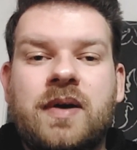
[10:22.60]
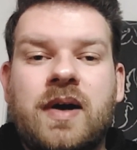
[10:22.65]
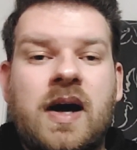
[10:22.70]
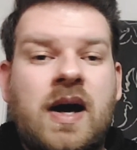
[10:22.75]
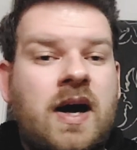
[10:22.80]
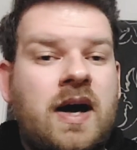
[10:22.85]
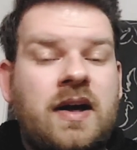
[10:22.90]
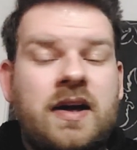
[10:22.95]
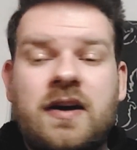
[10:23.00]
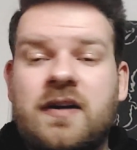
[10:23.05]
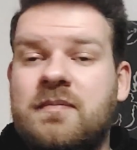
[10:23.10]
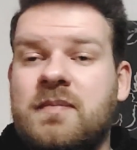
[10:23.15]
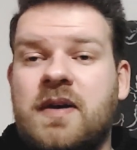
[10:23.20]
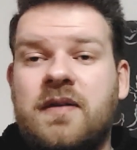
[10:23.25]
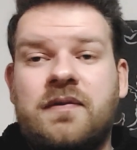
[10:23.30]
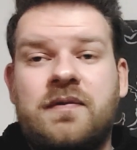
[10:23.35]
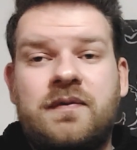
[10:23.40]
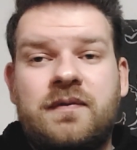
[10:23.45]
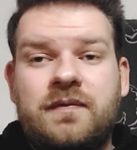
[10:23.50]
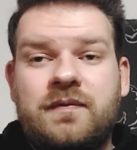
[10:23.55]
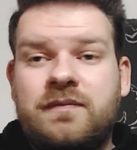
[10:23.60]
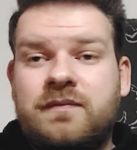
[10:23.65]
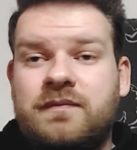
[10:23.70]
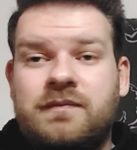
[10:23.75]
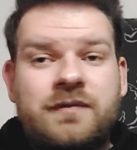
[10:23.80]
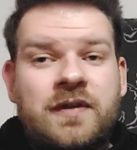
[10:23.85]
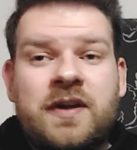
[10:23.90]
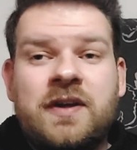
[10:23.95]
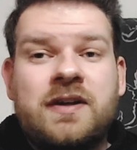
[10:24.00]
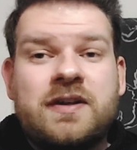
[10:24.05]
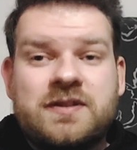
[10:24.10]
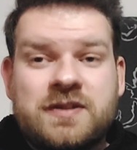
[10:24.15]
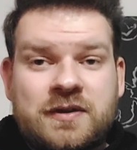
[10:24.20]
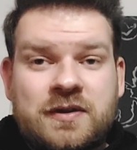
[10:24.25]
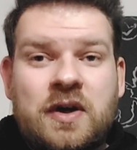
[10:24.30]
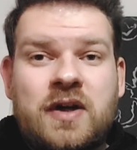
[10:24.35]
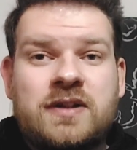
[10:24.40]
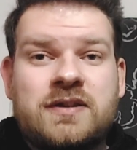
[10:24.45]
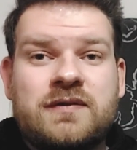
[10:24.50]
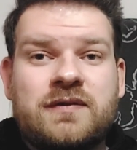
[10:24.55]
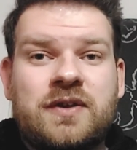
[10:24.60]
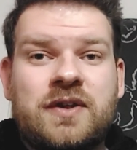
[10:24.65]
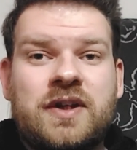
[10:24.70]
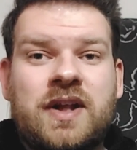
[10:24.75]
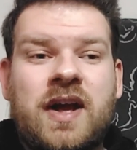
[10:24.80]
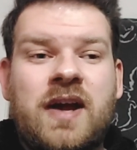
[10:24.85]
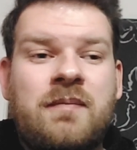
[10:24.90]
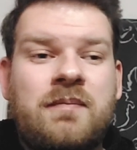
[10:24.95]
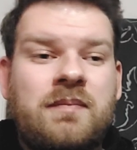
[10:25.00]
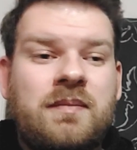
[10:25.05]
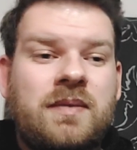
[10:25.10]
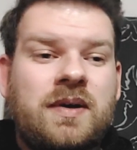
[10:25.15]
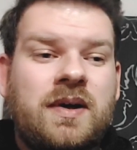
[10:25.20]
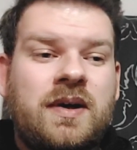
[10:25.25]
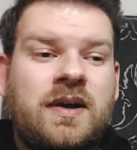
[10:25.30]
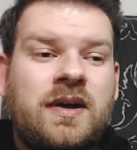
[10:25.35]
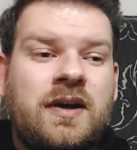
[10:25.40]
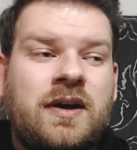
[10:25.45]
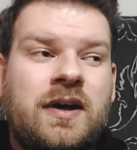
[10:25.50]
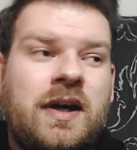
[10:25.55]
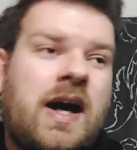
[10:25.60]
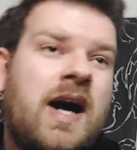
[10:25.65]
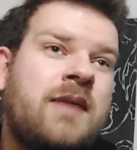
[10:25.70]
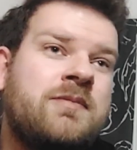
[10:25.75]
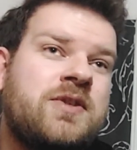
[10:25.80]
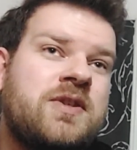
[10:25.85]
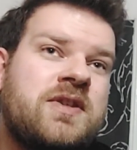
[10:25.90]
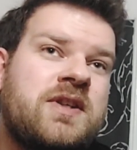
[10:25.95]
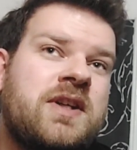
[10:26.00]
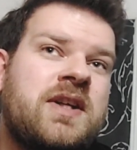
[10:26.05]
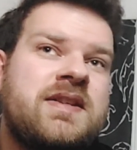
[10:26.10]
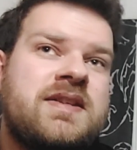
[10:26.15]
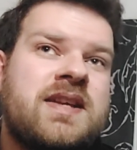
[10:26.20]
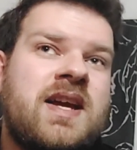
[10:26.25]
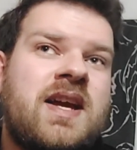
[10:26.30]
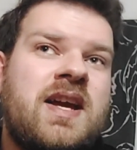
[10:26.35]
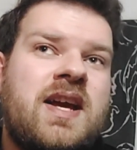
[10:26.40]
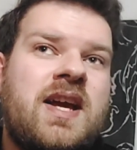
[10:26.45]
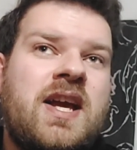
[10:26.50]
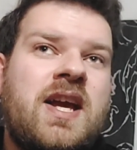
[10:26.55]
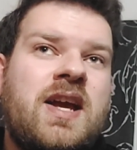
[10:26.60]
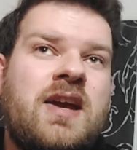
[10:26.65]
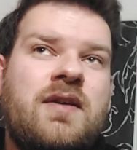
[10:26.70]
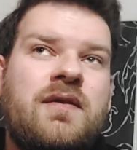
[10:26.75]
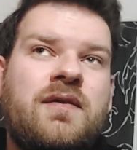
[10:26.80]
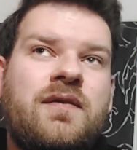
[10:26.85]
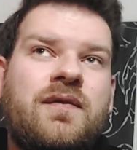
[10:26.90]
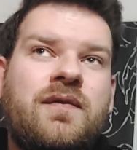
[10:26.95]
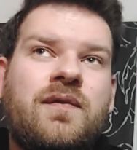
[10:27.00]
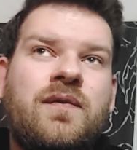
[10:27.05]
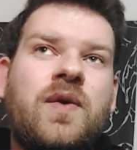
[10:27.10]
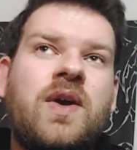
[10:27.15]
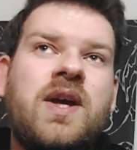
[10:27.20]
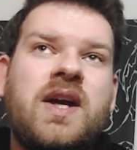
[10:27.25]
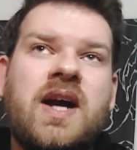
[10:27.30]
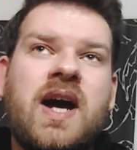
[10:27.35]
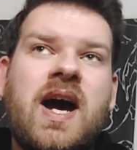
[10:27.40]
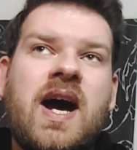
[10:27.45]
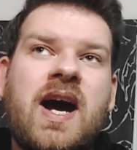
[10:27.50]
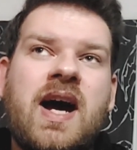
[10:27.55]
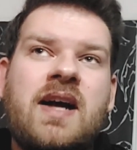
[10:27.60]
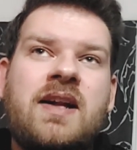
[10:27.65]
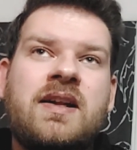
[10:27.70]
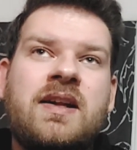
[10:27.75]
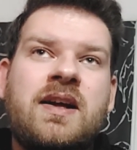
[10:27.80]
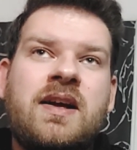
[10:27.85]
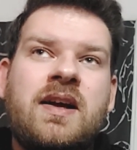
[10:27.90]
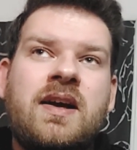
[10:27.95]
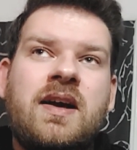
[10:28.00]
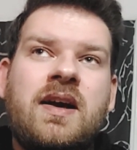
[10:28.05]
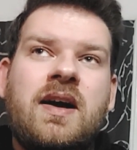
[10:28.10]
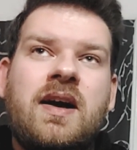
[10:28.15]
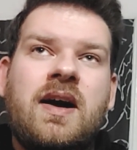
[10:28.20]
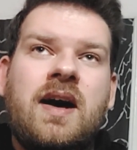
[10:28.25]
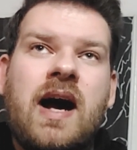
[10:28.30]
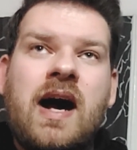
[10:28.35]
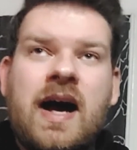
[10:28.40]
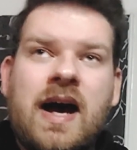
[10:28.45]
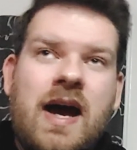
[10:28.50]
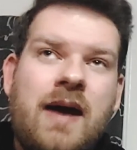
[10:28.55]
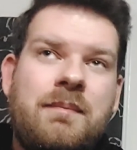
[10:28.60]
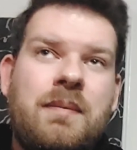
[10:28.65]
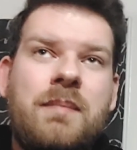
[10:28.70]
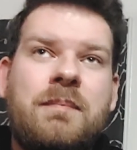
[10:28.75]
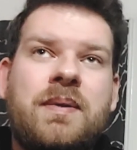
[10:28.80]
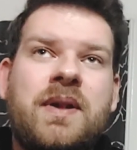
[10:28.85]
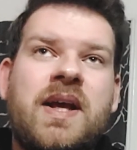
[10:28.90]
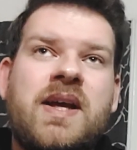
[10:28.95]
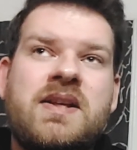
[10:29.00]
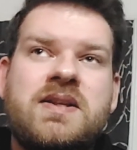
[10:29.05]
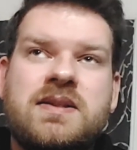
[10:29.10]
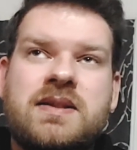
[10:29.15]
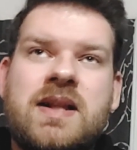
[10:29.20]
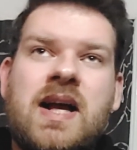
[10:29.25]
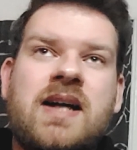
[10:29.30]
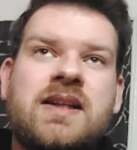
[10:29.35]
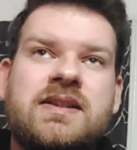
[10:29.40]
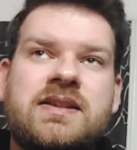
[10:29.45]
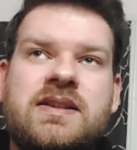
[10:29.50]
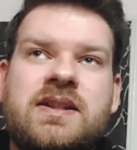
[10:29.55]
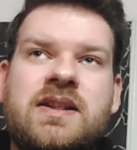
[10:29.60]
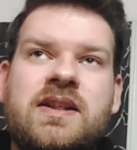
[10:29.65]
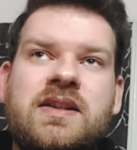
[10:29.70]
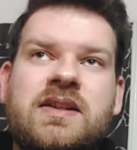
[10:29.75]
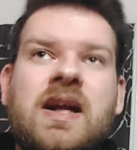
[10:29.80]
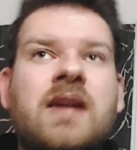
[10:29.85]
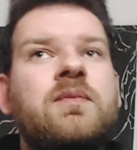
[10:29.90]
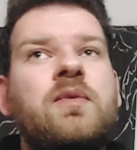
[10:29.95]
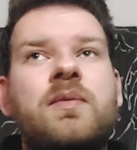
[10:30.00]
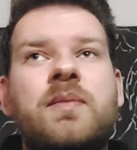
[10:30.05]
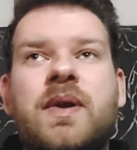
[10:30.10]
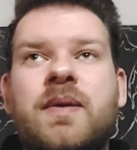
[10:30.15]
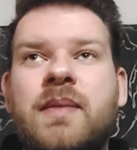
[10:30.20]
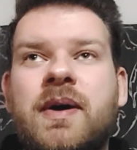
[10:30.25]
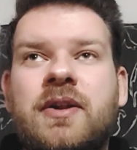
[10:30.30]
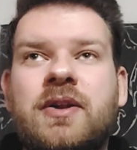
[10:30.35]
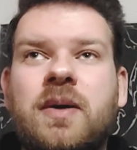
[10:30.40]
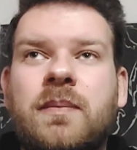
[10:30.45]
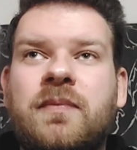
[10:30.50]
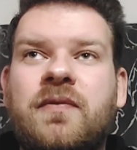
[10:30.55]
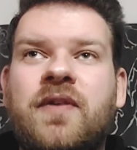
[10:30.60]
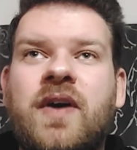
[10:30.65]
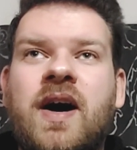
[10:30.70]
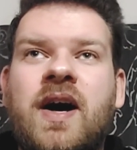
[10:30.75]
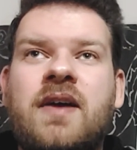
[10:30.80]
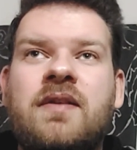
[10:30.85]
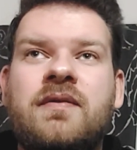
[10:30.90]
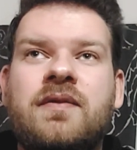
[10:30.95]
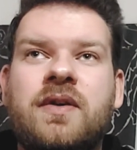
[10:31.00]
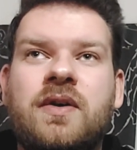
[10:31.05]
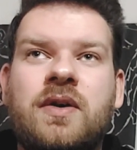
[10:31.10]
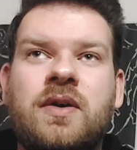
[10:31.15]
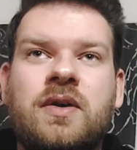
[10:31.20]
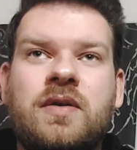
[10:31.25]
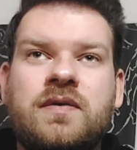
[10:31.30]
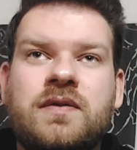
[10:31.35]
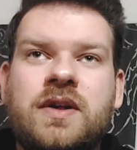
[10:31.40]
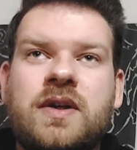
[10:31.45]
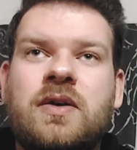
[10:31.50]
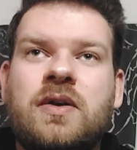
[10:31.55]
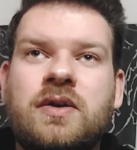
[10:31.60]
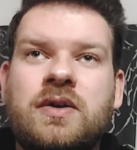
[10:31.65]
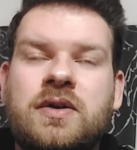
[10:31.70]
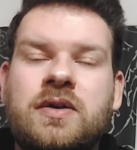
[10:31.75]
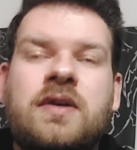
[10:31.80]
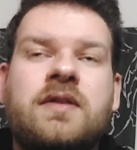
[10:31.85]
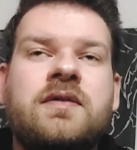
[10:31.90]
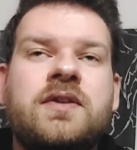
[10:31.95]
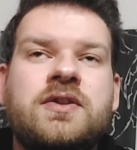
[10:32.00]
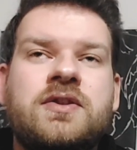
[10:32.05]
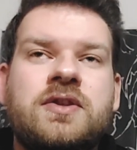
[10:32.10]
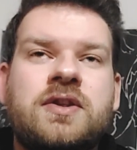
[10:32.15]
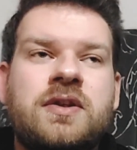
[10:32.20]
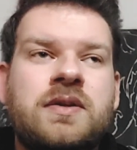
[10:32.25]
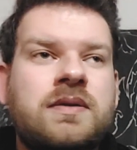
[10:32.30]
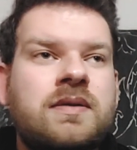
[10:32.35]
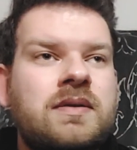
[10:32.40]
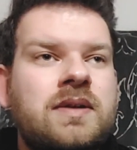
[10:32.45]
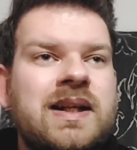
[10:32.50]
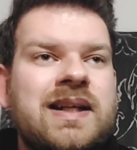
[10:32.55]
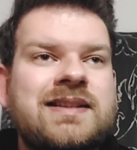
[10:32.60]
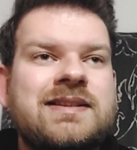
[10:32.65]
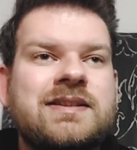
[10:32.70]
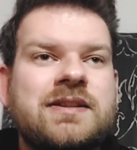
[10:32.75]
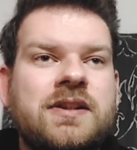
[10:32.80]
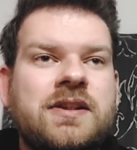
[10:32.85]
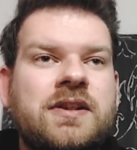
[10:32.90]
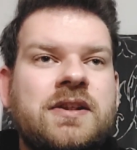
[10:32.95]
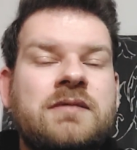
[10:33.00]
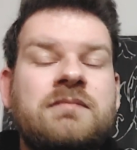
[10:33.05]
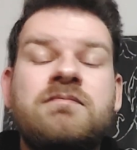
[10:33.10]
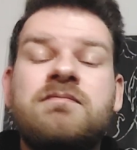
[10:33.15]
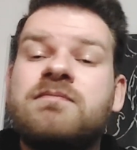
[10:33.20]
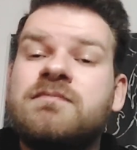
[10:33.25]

I have my fingers crossed for them. I'm just gonna say, if we had a happy place last year, that would be my top five of the whole Eurovision last year.